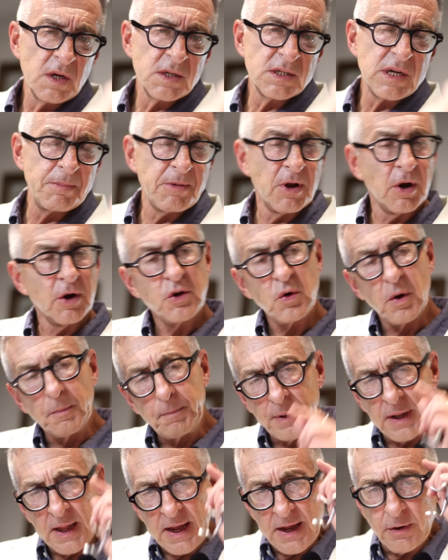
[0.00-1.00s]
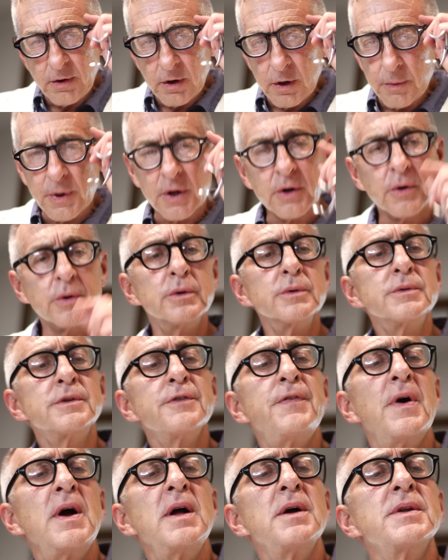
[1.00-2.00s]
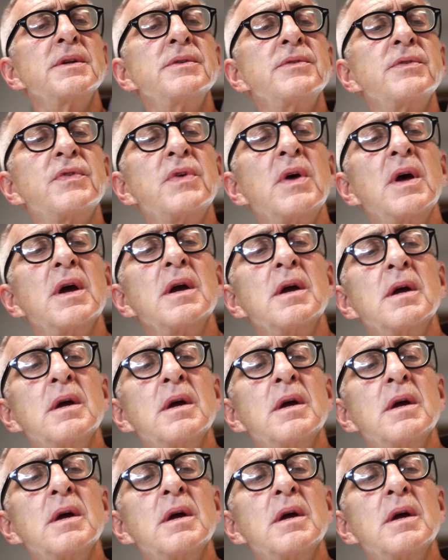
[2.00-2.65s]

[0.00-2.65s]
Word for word: Tell me, are you a plant or a recruit? The file didn't say.